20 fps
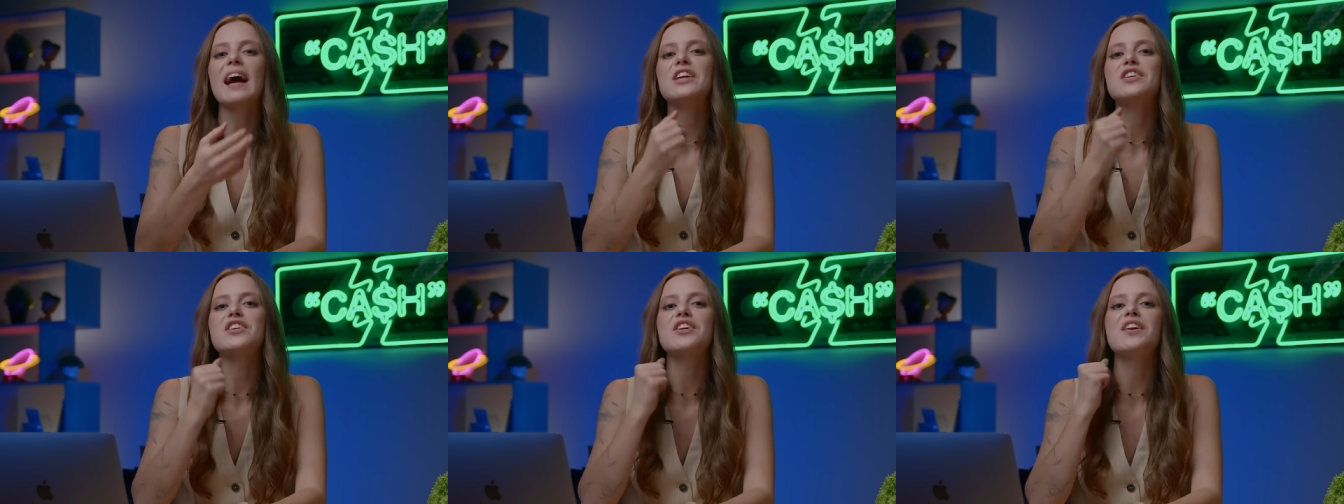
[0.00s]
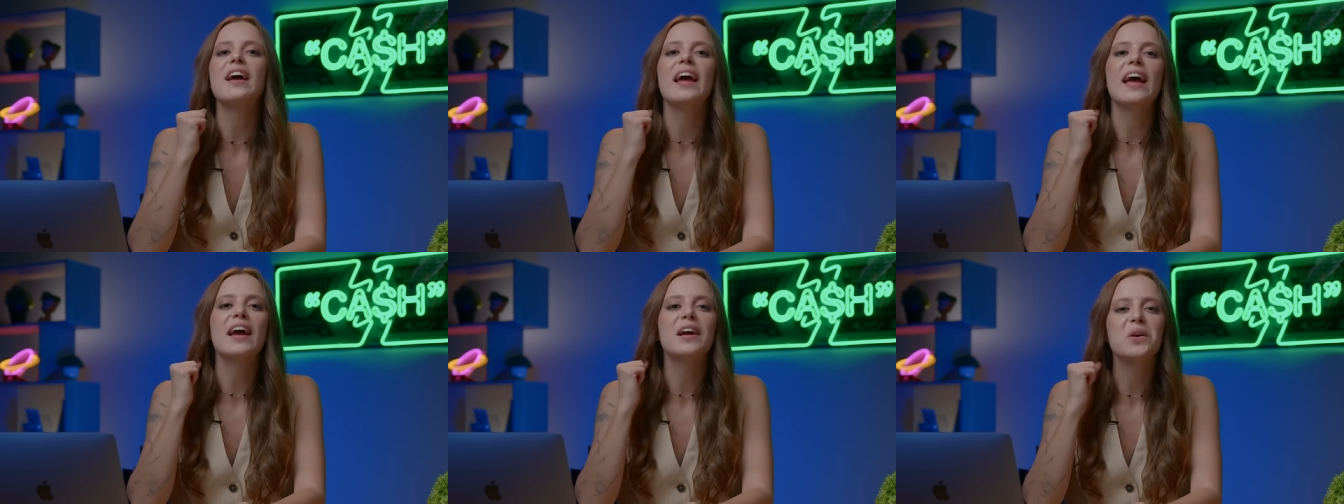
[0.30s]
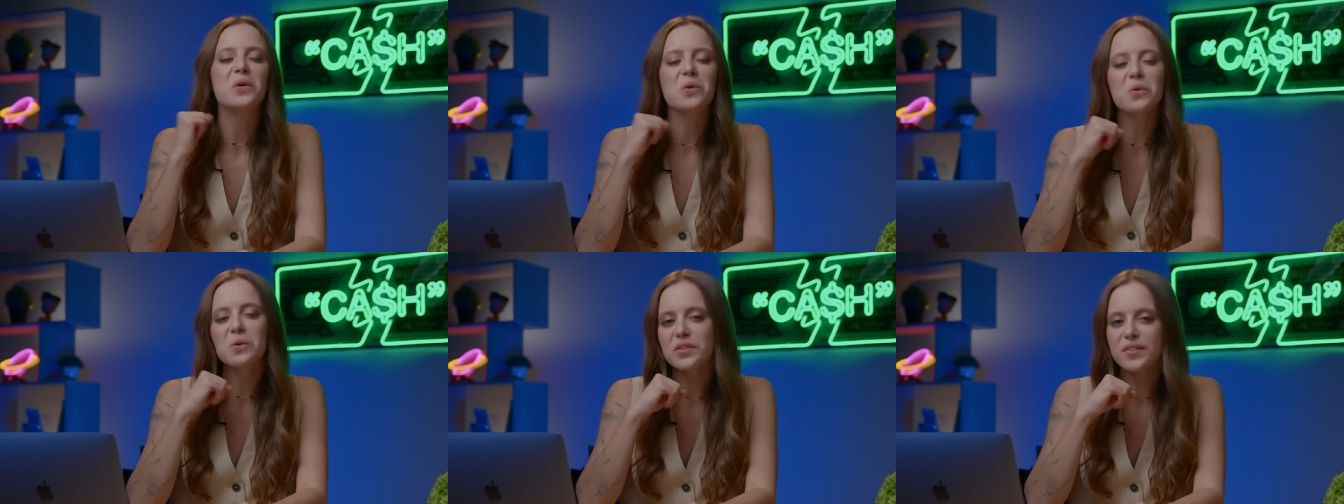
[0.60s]
I share a
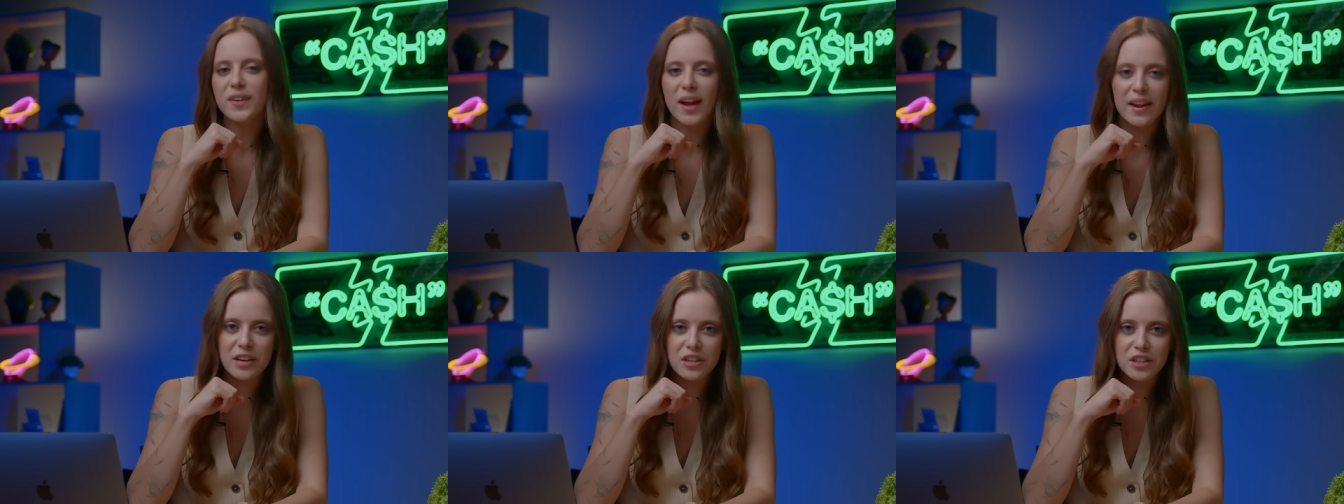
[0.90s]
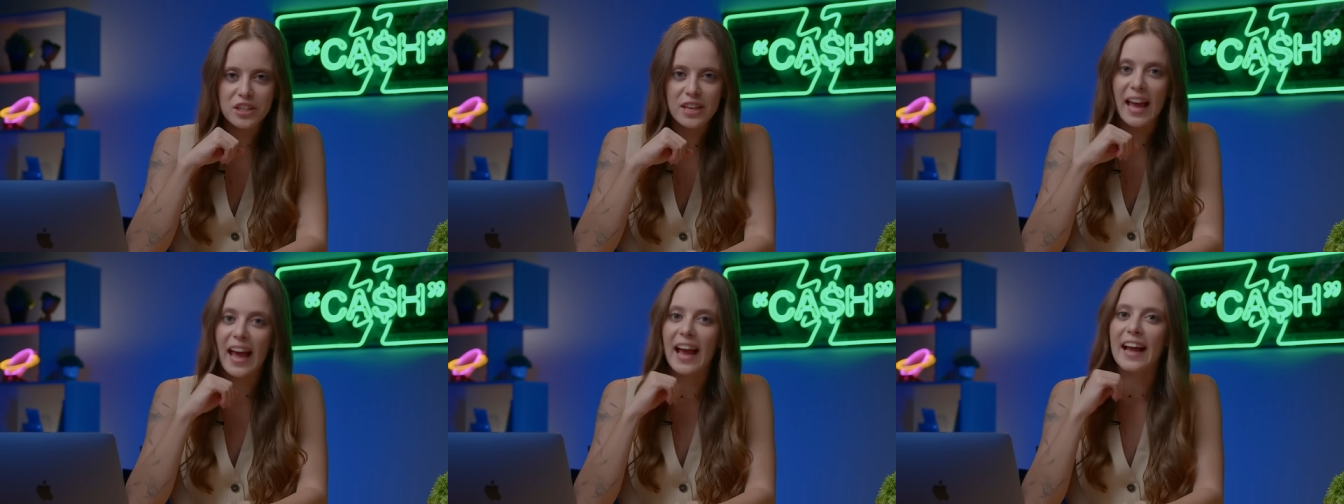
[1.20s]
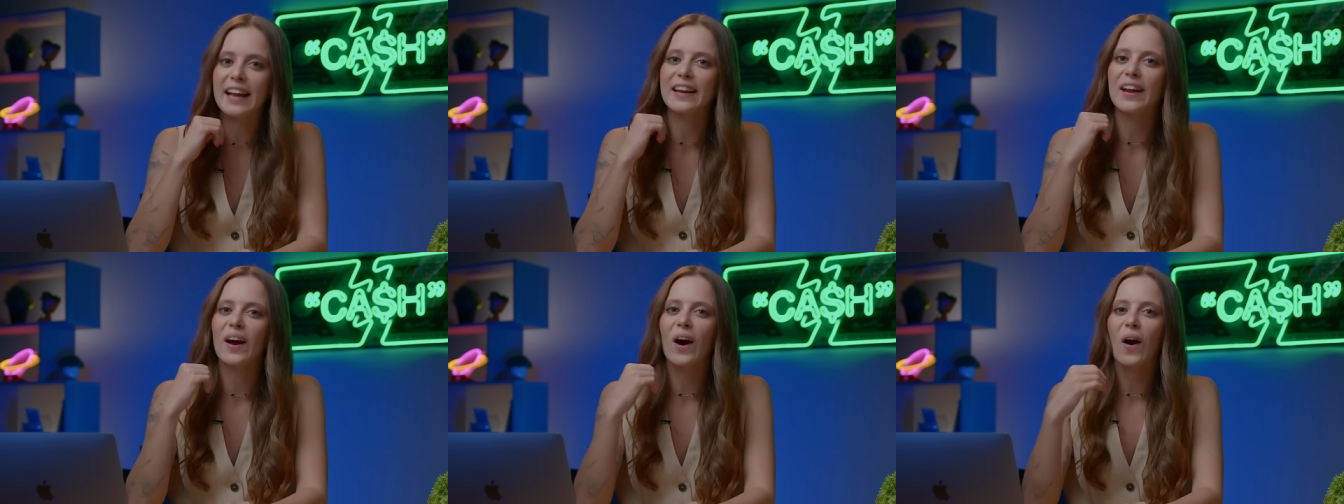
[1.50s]
cool strategy
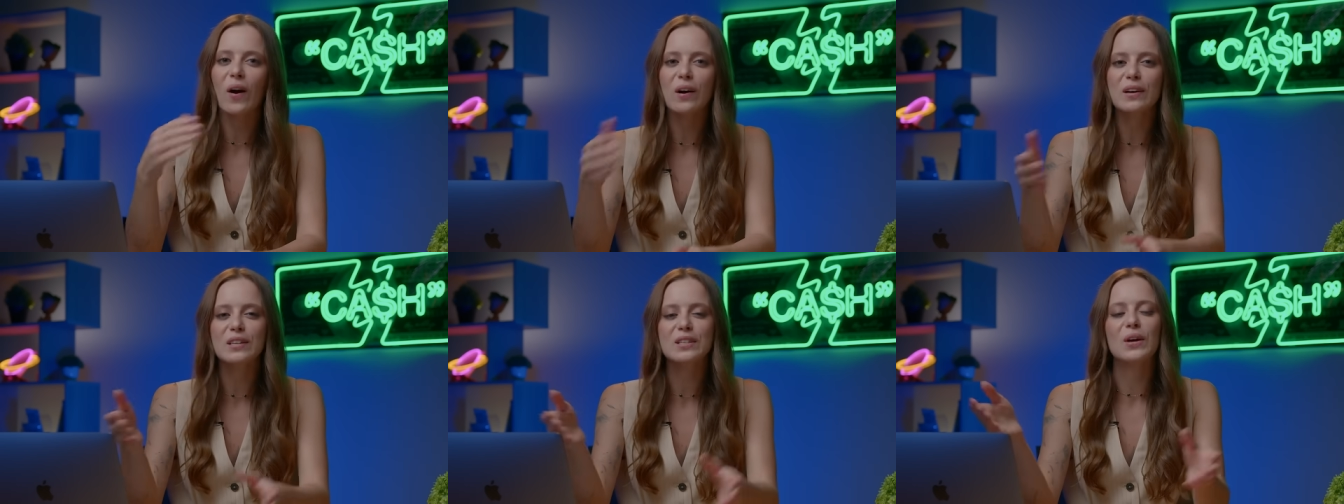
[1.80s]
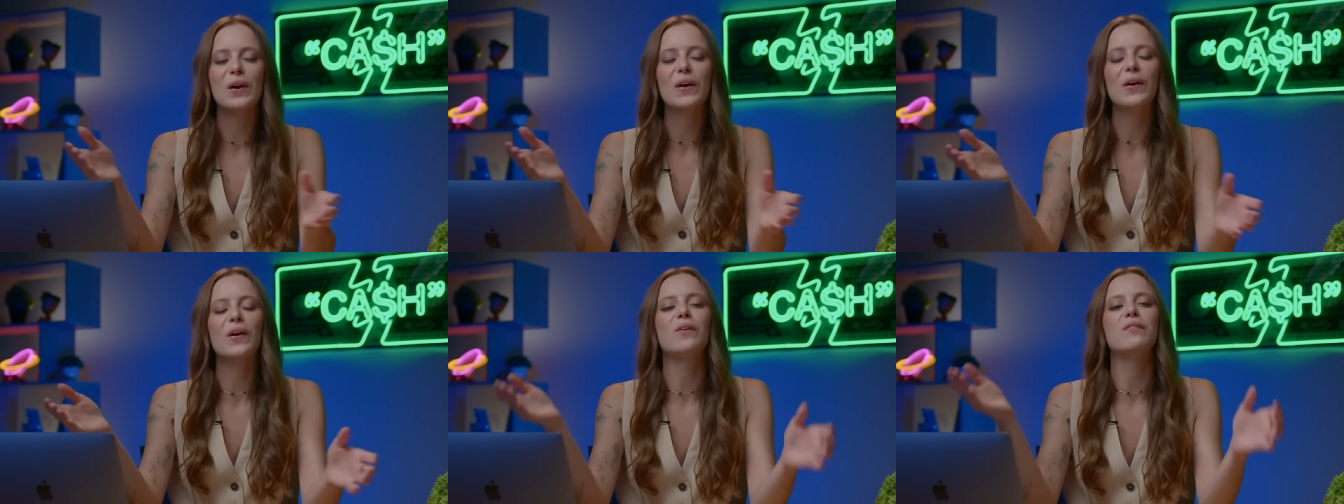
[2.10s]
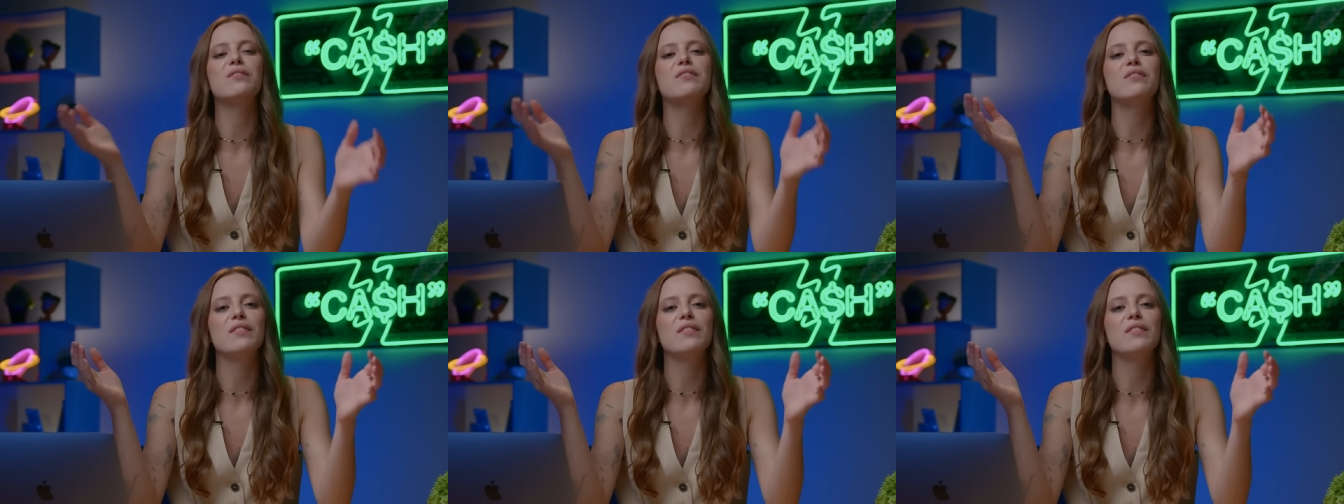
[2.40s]
and also earn